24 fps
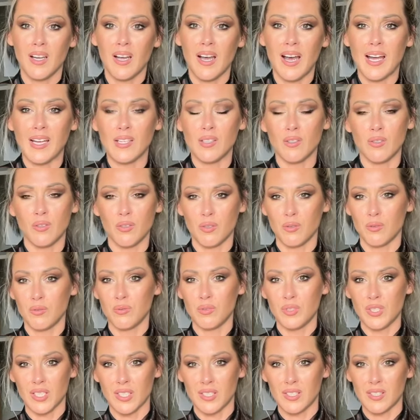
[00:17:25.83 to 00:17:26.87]
I don't know,
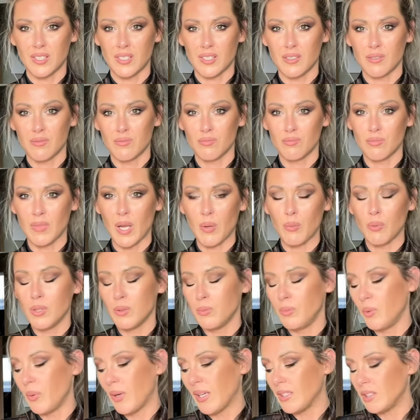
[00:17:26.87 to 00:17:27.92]
just I will
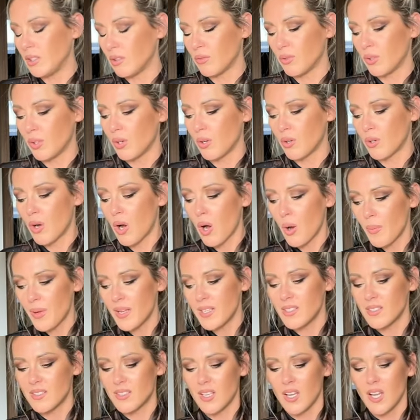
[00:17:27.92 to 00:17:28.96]
be waiting for your
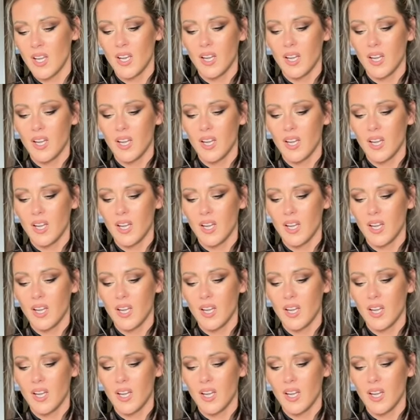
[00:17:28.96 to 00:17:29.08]
comments.